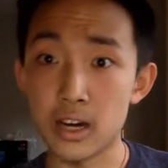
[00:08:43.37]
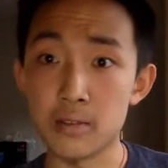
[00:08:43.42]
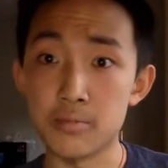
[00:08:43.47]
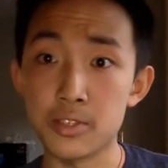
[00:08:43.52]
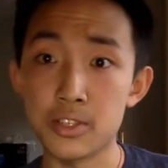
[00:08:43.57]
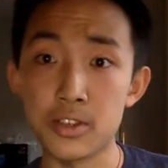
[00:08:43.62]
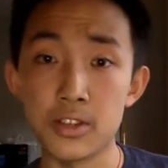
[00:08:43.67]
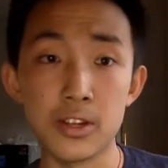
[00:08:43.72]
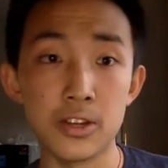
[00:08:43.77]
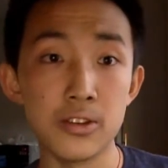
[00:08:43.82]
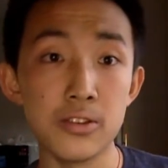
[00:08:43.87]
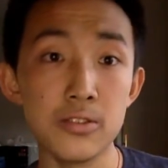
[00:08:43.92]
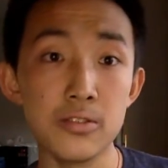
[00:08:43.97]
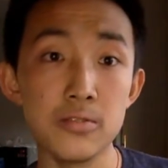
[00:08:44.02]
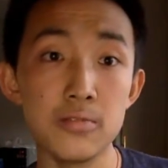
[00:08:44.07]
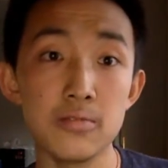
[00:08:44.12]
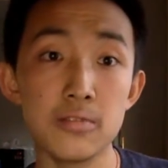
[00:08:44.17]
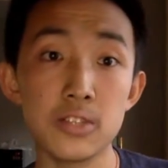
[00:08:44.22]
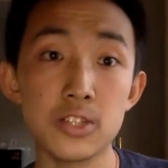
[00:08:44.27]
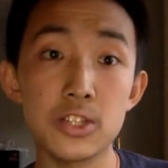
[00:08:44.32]
So the
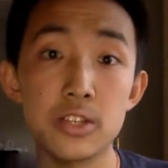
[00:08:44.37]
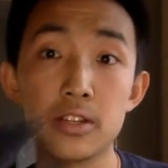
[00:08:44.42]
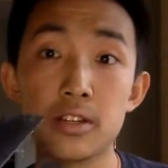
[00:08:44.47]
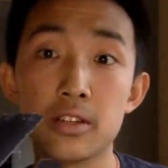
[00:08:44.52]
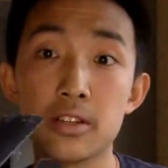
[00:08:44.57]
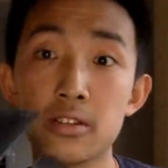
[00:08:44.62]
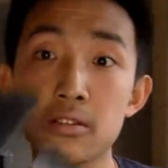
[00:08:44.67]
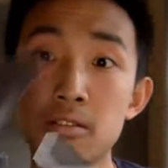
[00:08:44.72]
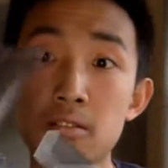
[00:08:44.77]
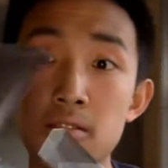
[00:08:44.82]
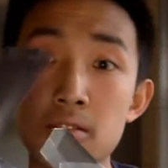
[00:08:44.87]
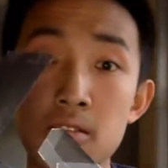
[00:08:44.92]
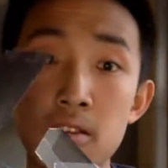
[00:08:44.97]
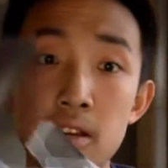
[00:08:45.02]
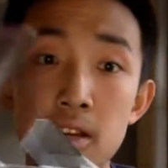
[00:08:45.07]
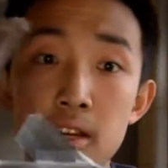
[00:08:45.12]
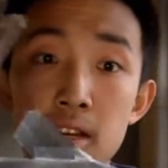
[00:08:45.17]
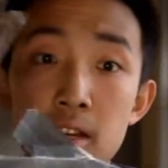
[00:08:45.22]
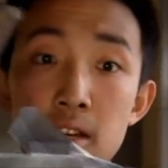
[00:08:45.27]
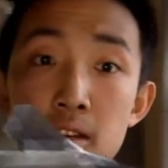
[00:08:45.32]
new Shinden
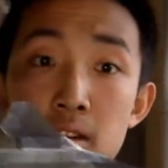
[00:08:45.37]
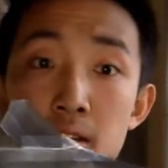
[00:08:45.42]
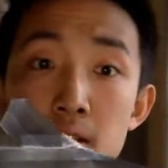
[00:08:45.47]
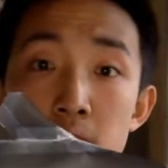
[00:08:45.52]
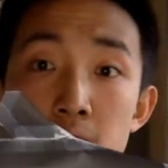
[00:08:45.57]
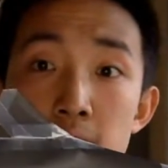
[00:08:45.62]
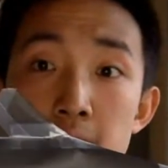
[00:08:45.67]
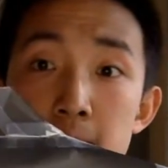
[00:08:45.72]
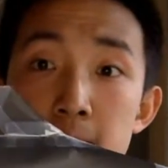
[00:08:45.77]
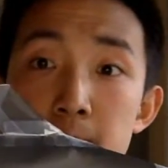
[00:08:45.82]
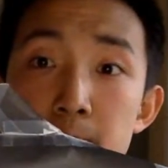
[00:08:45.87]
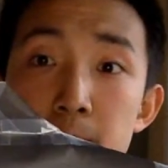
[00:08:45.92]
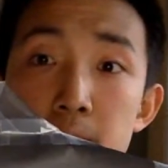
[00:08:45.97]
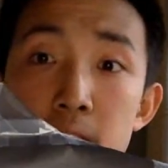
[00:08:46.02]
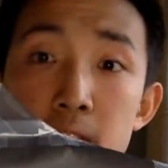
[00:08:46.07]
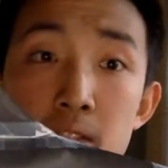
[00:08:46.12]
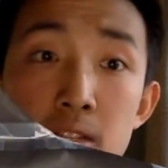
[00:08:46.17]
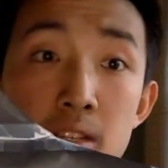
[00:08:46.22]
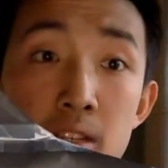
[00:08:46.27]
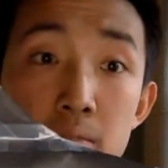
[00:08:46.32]
has
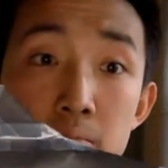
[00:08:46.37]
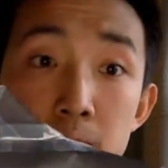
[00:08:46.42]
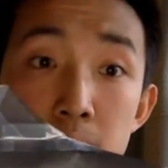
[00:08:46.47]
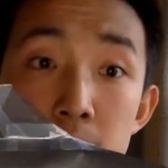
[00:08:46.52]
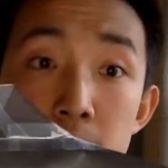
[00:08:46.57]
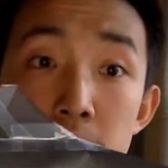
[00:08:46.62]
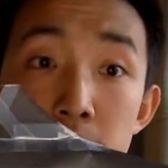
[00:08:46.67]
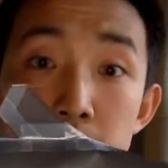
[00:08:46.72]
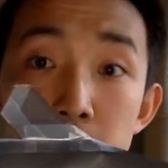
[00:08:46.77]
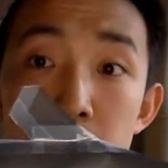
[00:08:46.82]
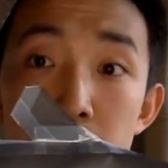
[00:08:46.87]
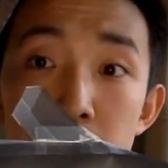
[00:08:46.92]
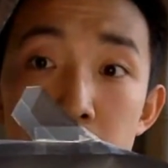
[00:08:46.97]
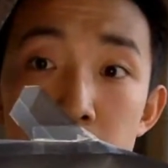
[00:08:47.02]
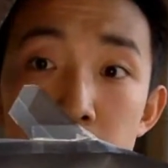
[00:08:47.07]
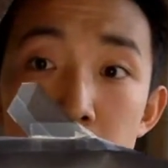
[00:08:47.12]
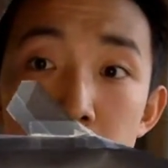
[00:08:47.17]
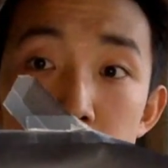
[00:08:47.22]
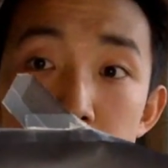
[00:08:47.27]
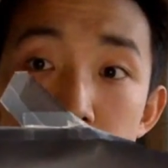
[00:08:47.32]
been completely
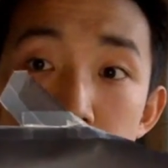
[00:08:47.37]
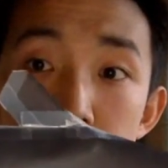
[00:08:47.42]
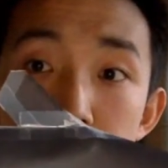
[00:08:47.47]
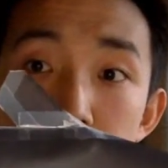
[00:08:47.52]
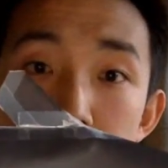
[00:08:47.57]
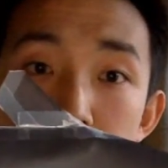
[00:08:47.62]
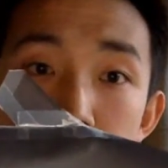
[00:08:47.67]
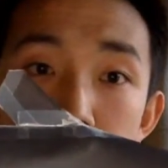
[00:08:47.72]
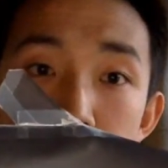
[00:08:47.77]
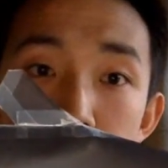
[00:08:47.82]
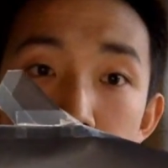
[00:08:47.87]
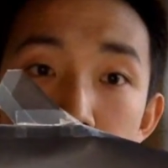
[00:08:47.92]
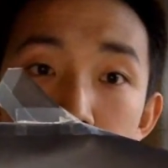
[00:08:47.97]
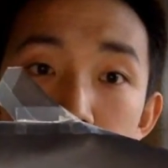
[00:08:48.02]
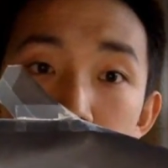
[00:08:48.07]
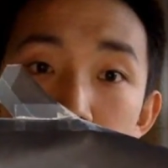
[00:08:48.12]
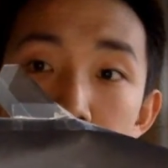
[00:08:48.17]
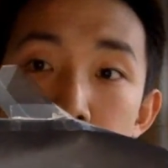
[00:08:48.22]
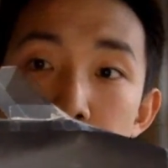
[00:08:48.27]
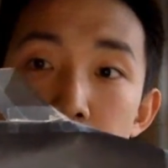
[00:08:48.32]
redesigned,
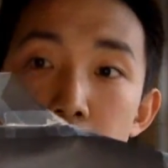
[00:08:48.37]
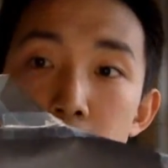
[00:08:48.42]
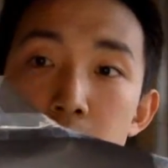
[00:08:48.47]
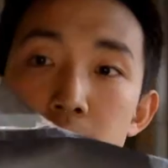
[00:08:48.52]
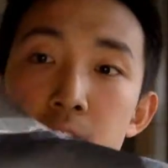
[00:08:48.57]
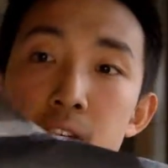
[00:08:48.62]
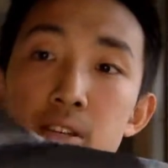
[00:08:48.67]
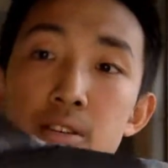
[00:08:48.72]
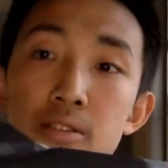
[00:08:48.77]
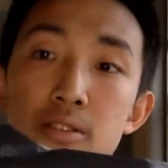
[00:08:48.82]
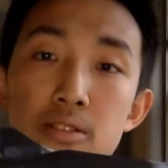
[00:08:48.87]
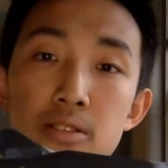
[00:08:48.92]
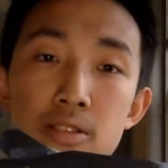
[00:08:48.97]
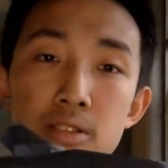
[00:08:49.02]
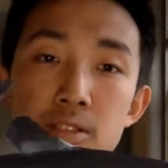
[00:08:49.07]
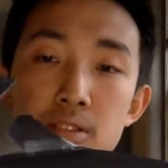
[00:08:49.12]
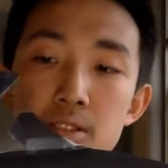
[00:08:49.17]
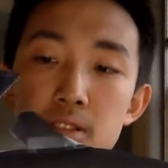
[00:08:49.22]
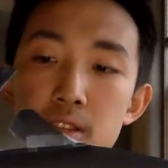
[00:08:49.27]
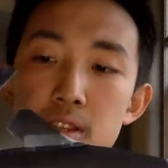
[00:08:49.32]
from the
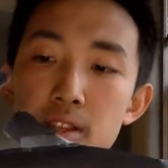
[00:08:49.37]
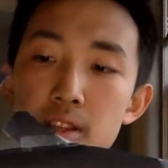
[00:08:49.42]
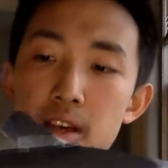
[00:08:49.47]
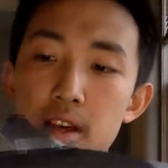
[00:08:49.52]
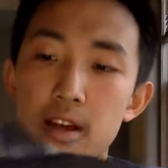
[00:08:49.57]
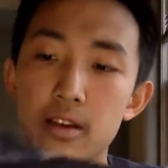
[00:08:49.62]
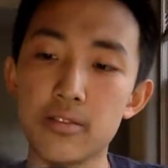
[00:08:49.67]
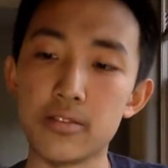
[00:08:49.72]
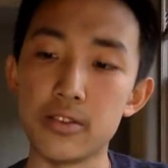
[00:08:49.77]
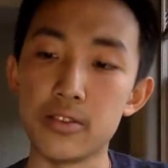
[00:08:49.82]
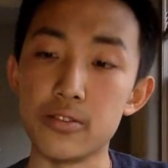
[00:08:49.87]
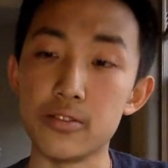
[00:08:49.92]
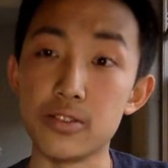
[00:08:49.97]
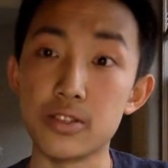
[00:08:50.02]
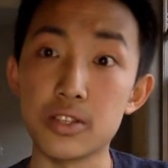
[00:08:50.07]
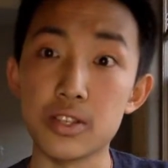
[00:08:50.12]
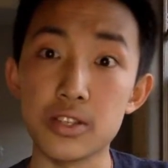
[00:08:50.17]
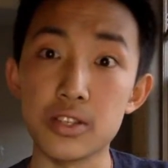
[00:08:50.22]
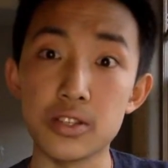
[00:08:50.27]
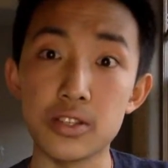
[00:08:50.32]
materials that I've
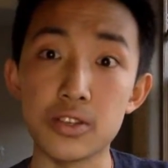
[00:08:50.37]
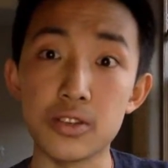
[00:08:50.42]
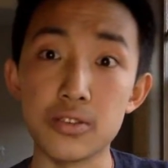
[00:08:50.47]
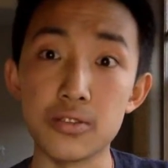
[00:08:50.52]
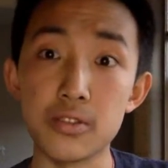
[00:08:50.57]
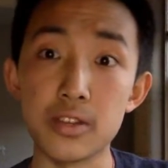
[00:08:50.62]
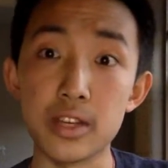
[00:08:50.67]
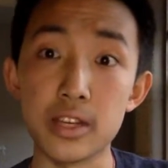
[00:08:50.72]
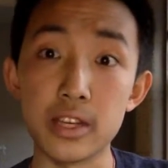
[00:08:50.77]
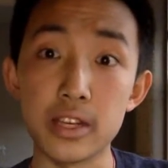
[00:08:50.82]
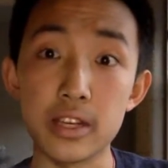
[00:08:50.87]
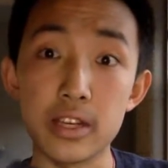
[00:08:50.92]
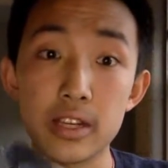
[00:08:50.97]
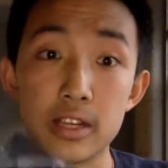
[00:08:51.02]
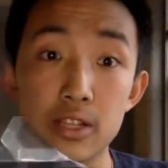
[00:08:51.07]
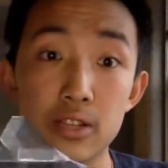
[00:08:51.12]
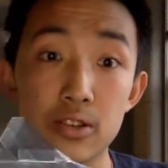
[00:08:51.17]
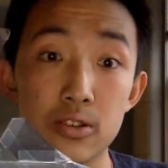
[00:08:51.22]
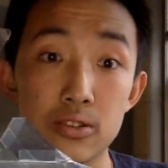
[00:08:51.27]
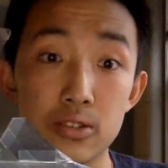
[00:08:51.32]
used to the
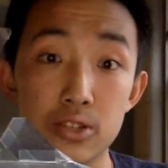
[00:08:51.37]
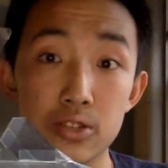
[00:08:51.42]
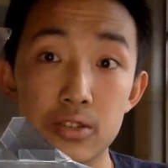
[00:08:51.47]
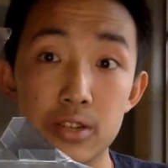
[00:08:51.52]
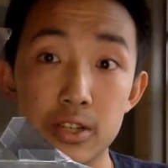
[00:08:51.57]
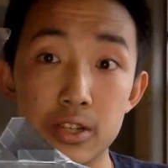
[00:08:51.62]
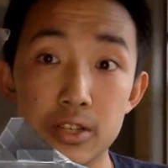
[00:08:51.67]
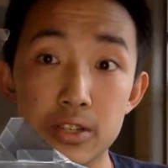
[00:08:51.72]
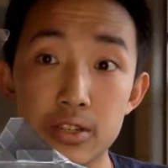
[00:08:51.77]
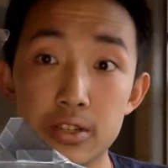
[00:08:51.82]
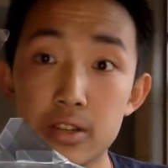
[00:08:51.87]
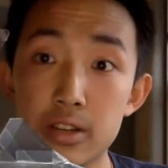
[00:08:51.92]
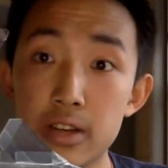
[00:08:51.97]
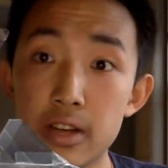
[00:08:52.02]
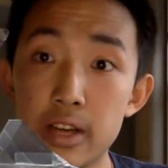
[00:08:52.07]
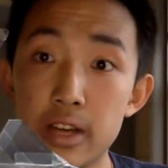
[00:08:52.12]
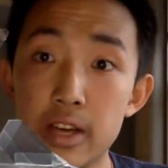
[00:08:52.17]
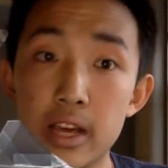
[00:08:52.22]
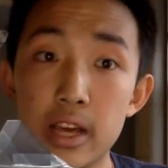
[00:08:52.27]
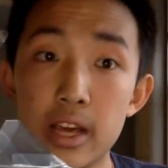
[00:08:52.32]
internal structure
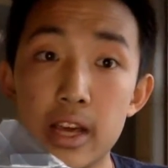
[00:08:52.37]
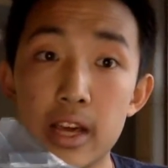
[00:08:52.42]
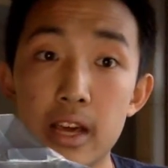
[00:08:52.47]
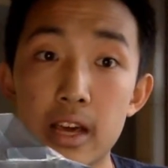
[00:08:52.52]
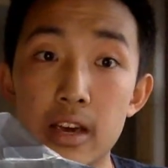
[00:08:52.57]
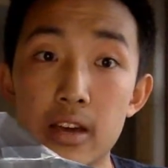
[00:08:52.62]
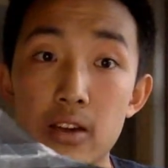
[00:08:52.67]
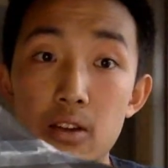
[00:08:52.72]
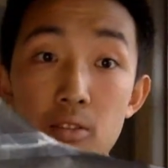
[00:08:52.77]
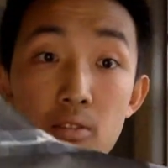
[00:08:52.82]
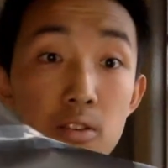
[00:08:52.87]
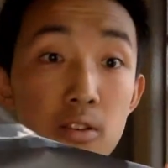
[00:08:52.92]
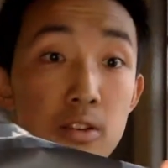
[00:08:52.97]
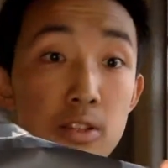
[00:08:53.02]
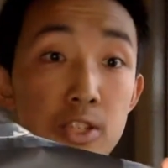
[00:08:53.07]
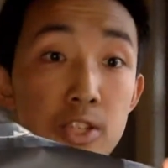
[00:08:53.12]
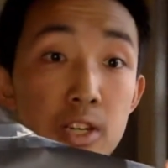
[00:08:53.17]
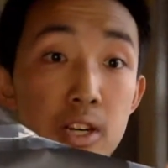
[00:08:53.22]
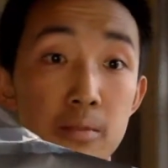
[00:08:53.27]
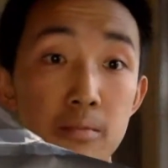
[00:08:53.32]
and
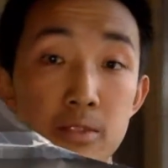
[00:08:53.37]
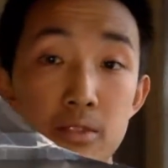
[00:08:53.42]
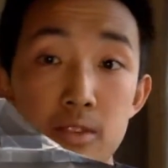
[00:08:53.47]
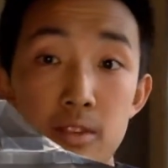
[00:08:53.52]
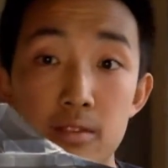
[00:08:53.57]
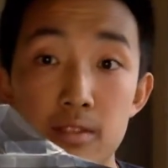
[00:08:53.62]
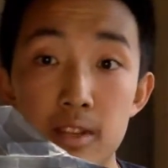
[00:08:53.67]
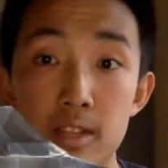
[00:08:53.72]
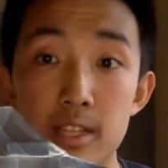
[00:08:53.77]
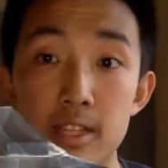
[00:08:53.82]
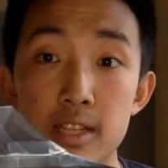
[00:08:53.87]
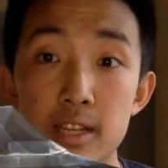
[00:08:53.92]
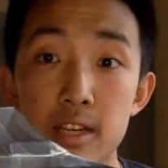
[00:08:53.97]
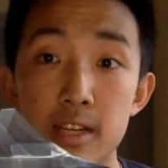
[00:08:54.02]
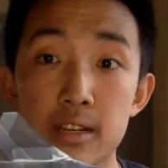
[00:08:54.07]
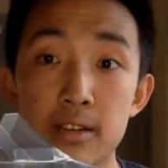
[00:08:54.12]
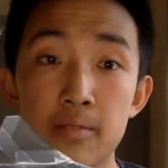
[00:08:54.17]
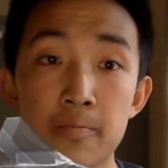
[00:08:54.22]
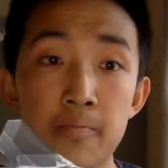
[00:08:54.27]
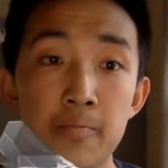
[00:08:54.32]
overall geometry of the
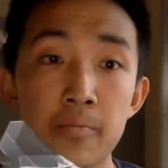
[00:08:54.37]
design.